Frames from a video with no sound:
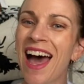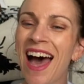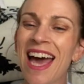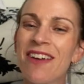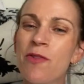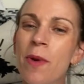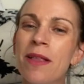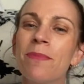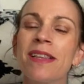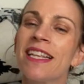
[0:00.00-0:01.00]
Hi
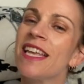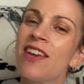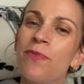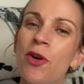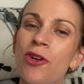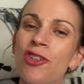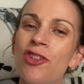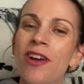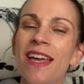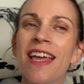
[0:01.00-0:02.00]
everyone, Belinda here from Horror
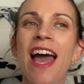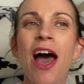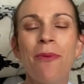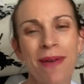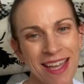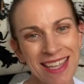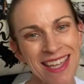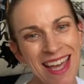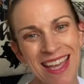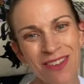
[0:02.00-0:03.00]
Tree, back
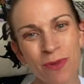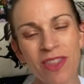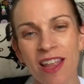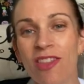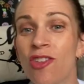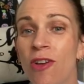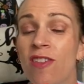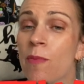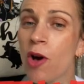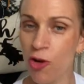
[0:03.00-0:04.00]
again with another dose
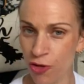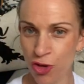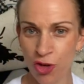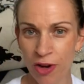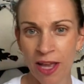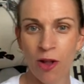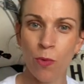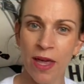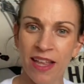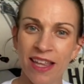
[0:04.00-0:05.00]
of my Horror Tree
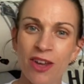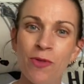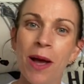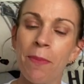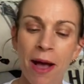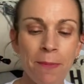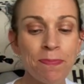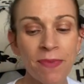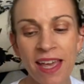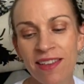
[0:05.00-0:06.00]
weekly wrap up.
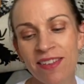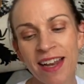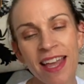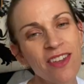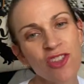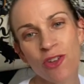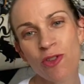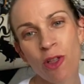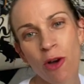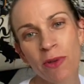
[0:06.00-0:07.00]
And today as
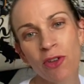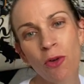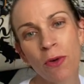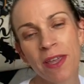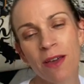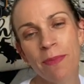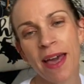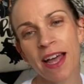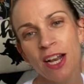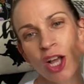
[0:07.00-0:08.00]
usual, I'll be talking
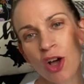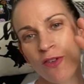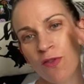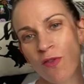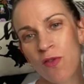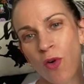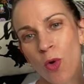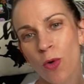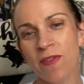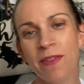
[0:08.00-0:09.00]
about
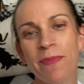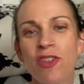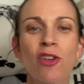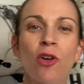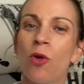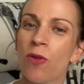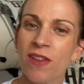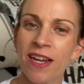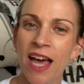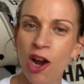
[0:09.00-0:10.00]
four submission calls
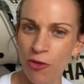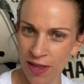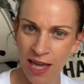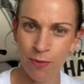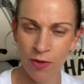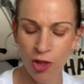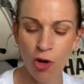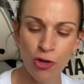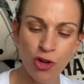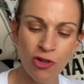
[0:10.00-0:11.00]
that are currently up on the
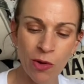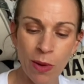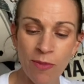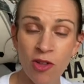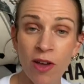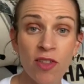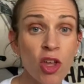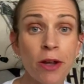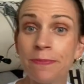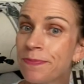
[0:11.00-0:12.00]
Horror Tree website. So